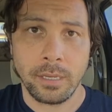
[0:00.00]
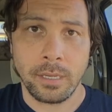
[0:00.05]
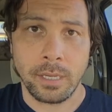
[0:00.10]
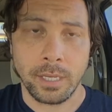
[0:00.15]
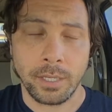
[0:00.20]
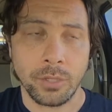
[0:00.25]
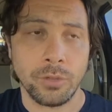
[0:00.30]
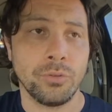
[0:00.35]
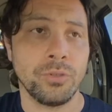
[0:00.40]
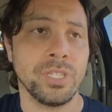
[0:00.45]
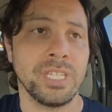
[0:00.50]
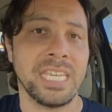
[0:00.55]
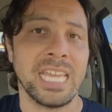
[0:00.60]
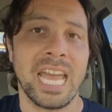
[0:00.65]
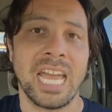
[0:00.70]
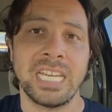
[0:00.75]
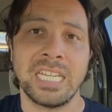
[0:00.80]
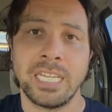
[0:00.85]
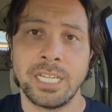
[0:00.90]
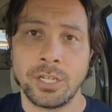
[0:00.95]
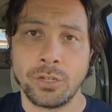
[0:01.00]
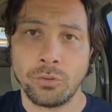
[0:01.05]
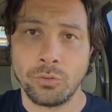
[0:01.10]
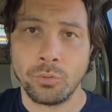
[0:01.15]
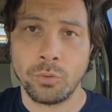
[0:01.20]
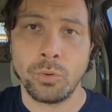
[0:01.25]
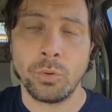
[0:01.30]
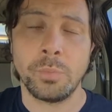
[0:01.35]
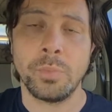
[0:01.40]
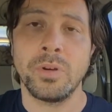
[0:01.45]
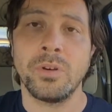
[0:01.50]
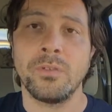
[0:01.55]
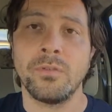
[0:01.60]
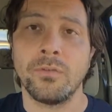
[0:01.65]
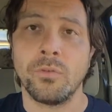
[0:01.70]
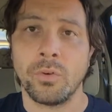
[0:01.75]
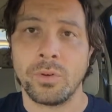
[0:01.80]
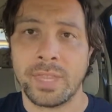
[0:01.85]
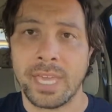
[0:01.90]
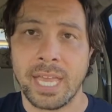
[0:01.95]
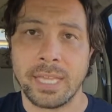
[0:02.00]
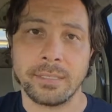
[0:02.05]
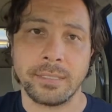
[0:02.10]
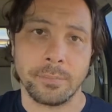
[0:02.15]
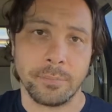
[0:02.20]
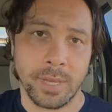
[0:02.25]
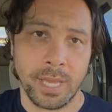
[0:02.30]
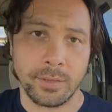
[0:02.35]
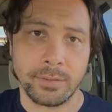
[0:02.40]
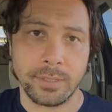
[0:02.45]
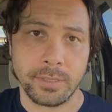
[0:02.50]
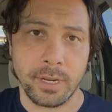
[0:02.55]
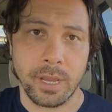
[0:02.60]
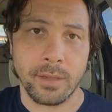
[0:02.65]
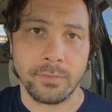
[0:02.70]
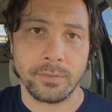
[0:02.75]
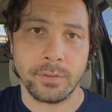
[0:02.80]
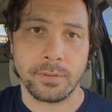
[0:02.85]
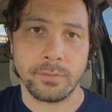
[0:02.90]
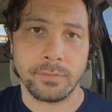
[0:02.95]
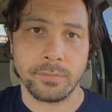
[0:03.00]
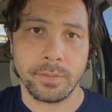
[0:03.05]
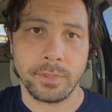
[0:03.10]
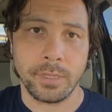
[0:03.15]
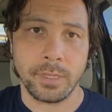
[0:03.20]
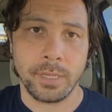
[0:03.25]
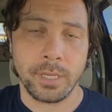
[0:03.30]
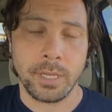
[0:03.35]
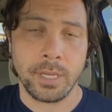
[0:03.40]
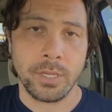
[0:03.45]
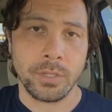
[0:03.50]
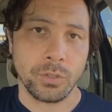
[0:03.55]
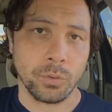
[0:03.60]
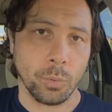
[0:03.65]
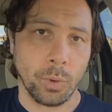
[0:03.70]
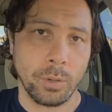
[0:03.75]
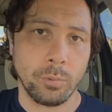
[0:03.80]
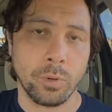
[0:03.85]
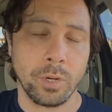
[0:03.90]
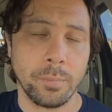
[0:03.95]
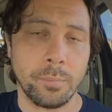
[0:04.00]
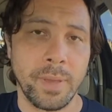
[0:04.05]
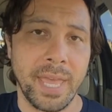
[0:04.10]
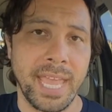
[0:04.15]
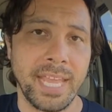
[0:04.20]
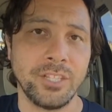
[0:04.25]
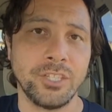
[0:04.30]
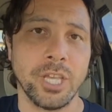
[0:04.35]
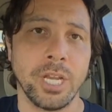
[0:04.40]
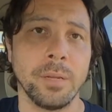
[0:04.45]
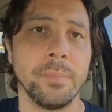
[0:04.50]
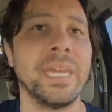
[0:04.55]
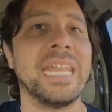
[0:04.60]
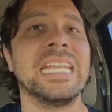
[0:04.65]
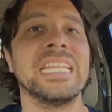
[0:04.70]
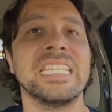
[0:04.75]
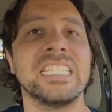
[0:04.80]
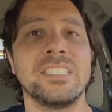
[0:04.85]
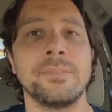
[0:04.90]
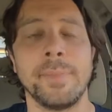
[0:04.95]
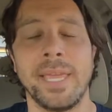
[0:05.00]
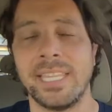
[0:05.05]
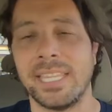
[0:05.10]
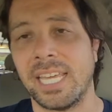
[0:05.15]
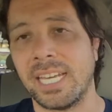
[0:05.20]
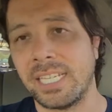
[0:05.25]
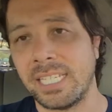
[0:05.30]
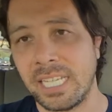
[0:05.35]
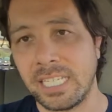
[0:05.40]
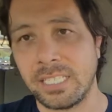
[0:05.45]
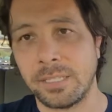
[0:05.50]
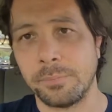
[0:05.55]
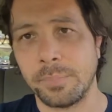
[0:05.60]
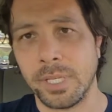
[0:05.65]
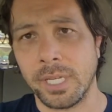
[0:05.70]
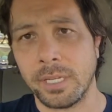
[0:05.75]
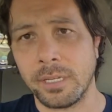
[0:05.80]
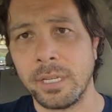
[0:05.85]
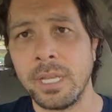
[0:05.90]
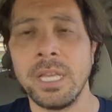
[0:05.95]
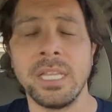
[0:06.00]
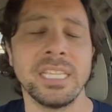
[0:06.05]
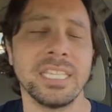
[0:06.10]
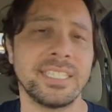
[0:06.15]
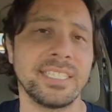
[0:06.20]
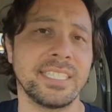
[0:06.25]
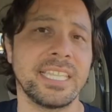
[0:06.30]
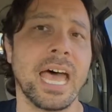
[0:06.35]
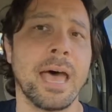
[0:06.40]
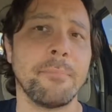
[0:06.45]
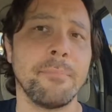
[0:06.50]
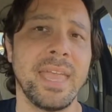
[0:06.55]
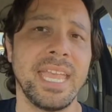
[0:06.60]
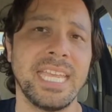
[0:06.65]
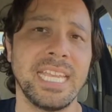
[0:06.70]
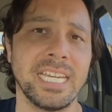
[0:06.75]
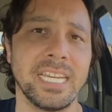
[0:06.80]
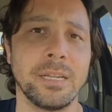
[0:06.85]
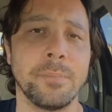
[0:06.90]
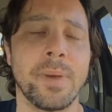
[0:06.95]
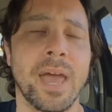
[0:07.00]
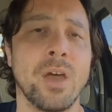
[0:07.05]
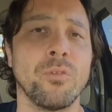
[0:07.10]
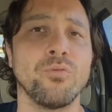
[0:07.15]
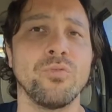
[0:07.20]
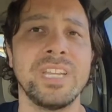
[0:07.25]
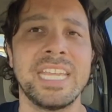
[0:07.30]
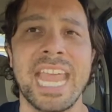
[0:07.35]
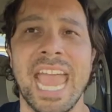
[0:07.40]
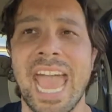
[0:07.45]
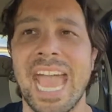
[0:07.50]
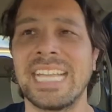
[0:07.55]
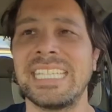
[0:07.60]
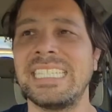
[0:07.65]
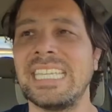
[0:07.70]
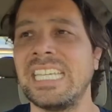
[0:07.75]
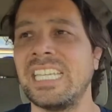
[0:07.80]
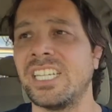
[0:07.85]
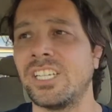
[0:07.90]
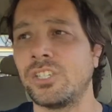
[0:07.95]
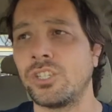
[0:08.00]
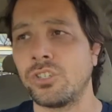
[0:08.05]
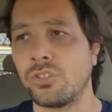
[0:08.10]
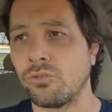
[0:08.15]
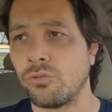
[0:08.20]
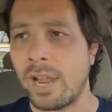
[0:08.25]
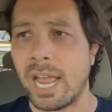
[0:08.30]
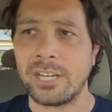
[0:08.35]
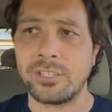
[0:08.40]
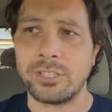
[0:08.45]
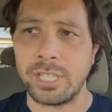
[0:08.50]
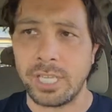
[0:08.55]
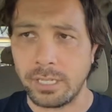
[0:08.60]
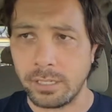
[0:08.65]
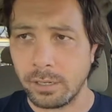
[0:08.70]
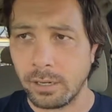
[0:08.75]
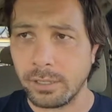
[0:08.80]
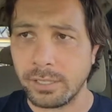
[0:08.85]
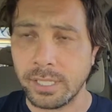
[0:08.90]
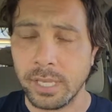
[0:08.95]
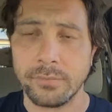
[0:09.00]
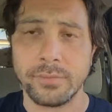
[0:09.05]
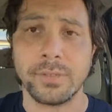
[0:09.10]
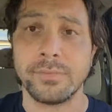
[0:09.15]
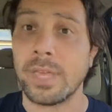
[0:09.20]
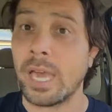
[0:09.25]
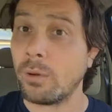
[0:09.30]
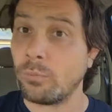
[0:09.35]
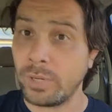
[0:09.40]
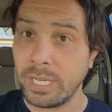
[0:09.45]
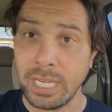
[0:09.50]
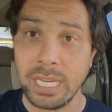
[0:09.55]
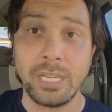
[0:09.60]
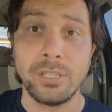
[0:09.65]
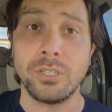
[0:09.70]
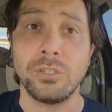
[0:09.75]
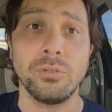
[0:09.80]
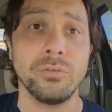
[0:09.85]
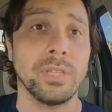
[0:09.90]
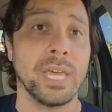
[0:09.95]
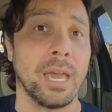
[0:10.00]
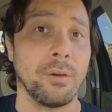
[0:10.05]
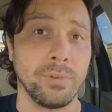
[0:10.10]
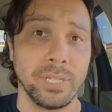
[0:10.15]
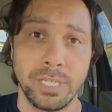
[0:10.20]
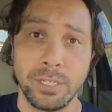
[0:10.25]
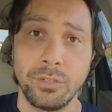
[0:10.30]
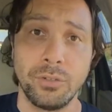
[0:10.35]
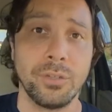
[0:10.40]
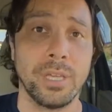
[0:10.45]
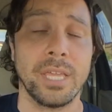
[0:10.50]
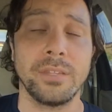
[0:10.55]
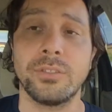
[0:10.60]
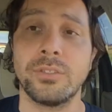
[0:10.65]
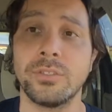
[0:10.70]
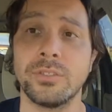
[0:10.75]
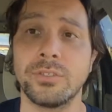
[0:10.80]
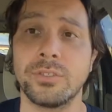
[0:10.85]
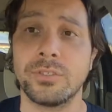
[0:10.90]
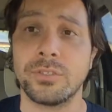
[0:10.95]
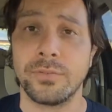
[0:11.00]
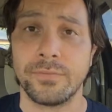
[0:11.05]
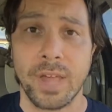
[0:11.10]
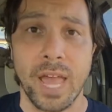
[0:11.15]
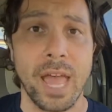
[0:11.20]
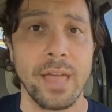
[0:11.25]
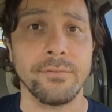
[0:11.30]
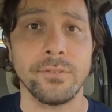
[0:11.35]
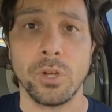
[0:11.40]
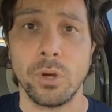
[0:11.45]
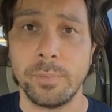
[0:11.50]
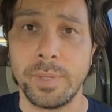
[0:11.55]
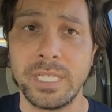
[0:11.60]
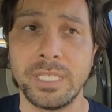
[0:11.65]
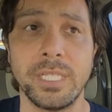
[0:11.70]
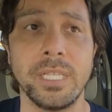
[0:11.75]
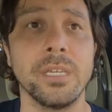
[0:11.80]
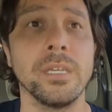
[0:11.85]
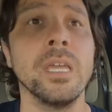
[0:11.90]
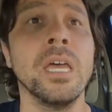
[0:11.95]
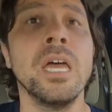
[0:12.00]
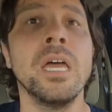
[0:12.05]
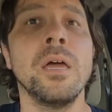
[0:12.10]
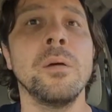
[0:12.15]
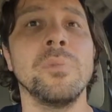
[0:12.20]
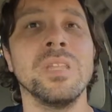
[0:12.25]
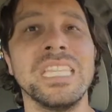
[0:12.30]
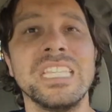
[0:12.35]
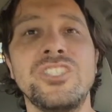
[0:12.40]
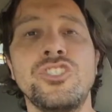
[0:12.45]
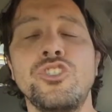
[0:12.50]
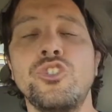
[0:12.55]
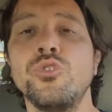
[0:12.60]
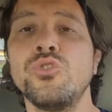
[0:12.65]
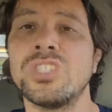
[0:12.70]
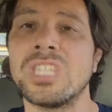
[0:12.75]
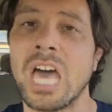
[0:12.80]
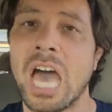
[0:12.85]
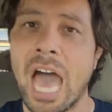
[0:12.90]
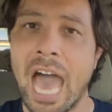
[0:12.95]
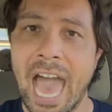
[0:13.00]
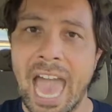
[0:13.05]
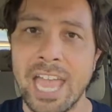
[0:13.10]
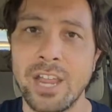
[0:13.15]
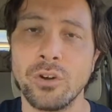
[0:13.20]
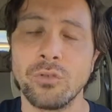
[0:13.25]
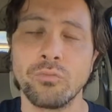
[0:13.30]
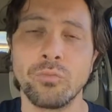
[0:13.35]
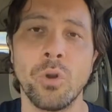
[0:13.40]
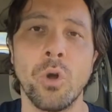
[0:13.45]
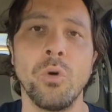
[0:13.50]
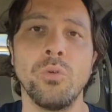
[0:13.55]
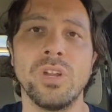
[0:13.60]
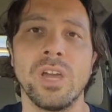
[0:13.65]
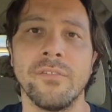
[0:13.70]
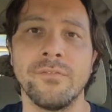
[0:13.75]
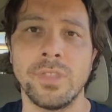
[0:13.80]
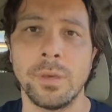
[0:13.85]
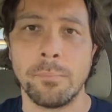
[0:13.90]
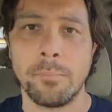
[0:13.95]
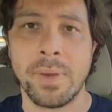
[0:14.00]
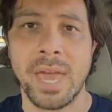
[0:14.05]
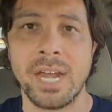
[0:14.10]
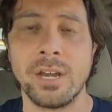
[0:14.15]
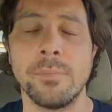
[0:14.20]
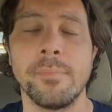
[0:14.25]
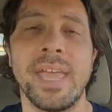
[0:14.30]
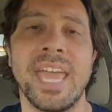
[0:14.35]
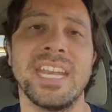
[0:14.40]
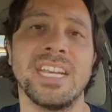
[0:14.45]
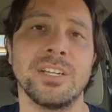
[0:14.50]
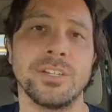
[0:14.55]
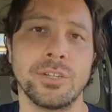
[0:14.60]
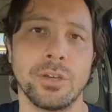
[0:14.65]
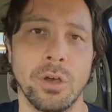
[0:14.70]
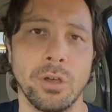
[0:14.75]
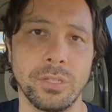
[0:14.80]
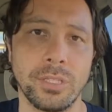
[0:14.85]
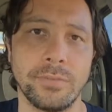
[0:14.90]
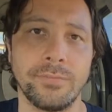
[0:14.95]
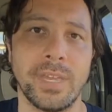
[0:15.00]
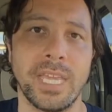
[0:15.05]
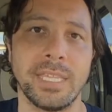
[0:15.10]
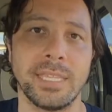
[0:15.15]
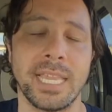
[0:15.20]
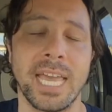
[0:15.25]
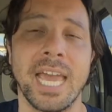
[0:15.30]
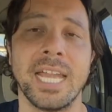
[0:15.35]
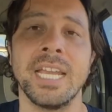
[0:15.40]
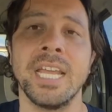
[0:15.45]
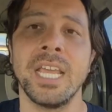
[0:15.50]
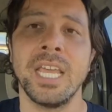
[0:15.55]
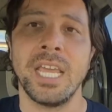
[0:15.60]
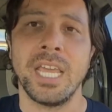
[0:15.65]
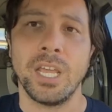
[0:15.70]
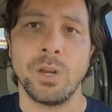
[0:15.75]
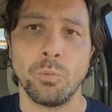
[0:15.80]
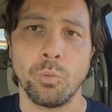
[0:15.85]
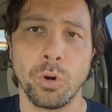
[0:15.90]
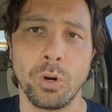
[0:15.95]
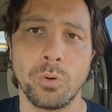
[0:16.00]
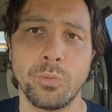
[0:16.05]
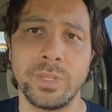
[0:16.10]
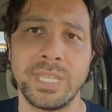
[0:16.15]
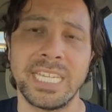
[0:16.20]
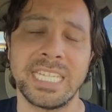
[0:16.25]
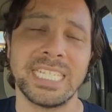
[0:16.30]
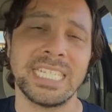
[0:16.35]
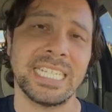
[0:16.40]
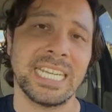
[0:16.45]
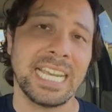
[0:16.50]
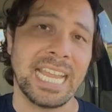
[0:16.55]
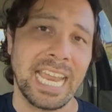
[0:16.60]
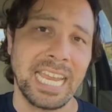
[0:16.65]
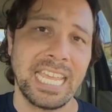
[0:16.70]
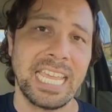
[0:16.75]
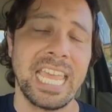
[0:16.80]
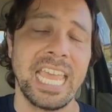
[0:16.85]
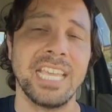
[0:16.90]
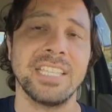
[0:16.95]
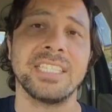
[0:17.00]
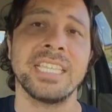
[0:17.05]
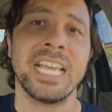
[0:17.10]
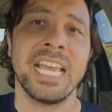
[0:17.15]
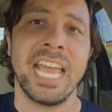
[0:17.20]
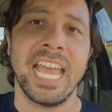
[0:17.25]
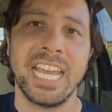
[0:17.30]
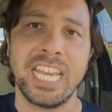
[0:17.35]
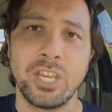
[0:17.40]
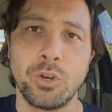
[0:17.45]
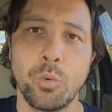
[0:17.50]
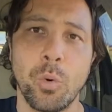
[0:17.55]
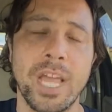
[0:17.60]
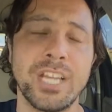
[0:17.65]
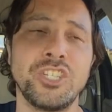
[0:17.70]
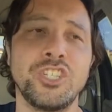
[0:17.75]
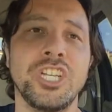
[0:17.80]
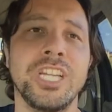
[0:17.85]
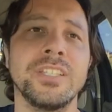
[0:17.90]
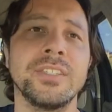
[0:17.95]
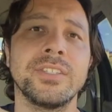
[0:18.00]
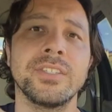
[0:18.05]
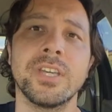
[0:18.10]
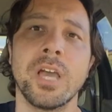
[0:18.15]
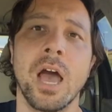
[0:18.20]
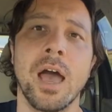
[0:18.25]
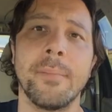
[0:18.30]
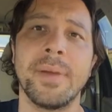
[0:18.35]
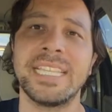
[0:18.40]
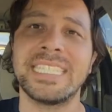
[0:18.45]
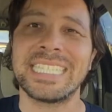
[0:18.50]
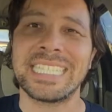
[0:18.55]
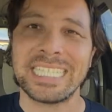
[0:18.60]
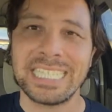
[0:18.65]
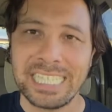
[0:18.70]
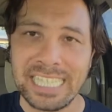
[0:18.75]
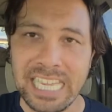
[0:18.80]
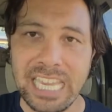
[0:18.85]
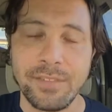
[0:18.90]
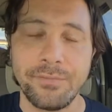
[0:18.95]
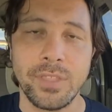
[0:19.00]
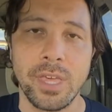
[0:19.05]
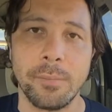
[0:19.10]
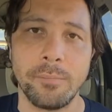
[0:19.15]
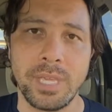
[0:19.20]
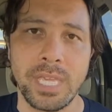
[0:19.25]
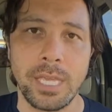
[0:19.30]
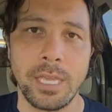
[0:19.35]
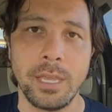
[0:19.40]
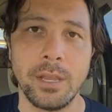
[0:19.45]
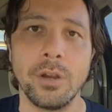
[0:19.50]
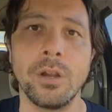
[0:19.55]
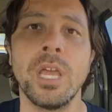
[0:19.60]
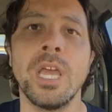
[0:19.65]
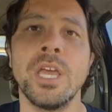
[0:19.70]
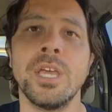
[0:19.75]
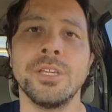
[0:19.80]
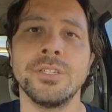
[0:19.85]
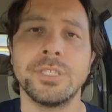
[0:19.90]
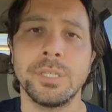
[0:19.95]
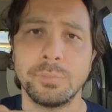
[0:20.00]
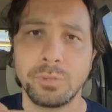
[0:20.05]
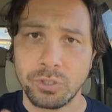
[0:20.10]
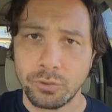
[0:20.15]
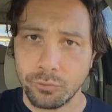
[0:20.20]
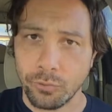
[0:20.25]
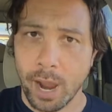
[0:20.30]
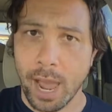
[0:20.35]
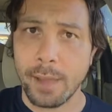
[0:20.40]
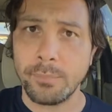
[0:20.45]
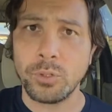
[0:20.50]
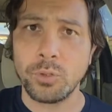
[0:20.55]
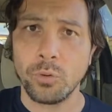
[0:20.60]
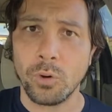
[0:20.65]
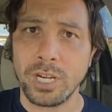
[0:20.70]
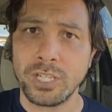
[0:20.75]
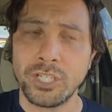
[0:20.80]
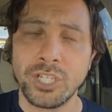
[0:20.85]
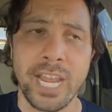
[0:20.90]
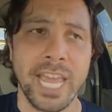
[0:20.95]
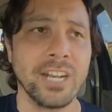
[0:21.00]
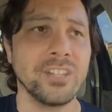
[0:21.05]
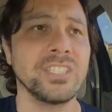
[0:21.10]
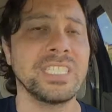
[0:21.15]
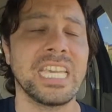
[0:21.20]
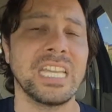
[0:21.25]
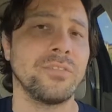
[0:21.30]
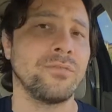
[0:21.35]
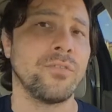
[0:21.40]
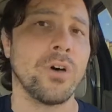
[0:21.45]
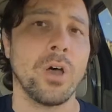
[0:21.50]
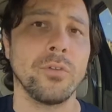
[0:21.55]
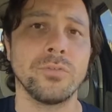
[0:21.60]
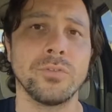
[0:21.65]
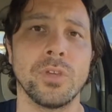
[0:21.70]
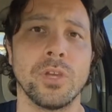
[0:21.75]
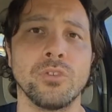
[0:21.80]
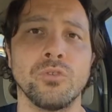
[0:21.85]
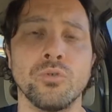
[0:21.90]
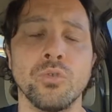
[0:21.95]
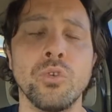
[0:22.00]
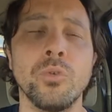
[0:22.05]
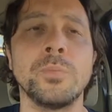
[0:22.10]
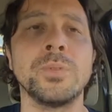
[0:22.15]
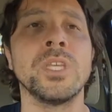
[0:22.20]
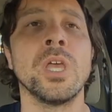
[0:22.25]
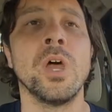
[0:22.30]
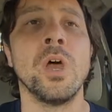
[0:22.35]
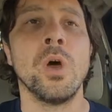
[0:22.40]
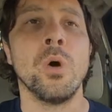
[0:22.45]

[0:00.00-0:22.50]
And usually I need a group for that to bounce it off of. So when we're in pain, gentlemen, let's make that a discipline. Let's stop making it about reacting and congratulating ourselves of that. We need to do that. We need to do that to survive. No big deal. But let's choose the higher road of the better man and cultivate that and work with it. In any case, any questions, comments, leave them here. Subscribe to our channels. Get involved with our groups.